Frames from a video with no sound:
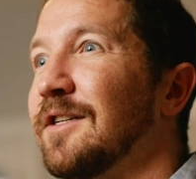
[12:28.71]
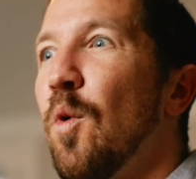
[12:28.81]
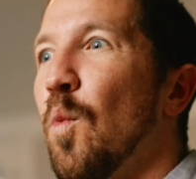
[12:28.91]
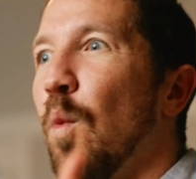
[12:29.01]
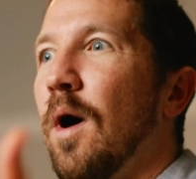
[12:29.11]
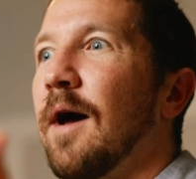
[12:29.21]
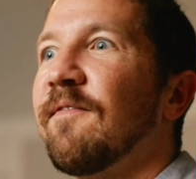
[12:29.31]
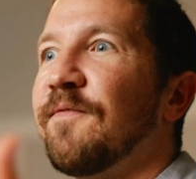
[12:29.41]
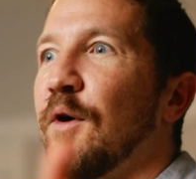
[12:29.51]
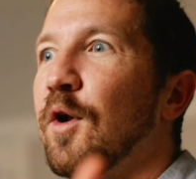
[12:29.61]
don't want
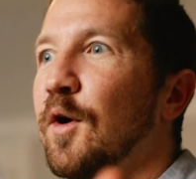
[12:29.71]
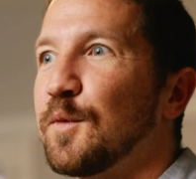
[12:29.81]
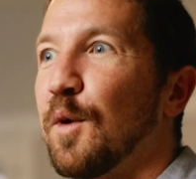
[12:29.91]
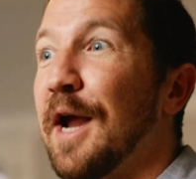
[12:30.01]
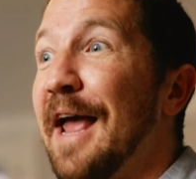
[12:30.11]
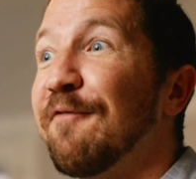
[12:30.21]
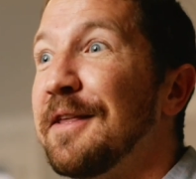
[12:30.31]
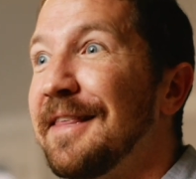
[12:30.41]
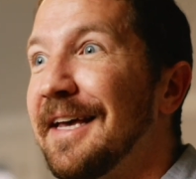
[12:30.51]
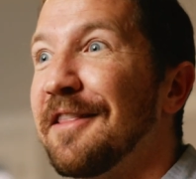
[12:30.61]
photos where
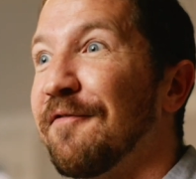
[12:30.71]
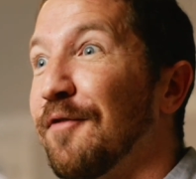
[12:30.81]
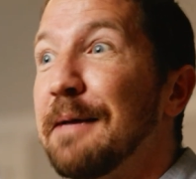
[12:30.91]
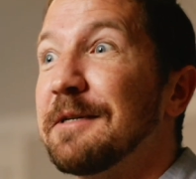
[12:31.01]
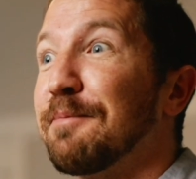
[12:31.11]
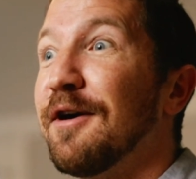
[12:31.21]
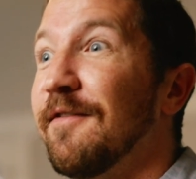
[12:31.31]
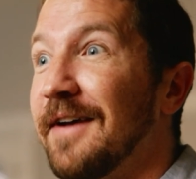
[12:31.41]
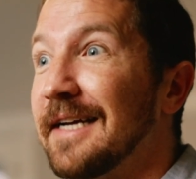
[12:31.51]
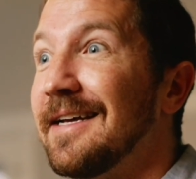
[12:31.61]
everything in the frame is
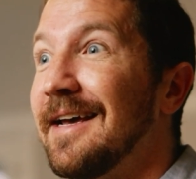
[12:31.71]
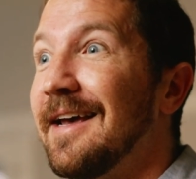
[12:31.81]
perfect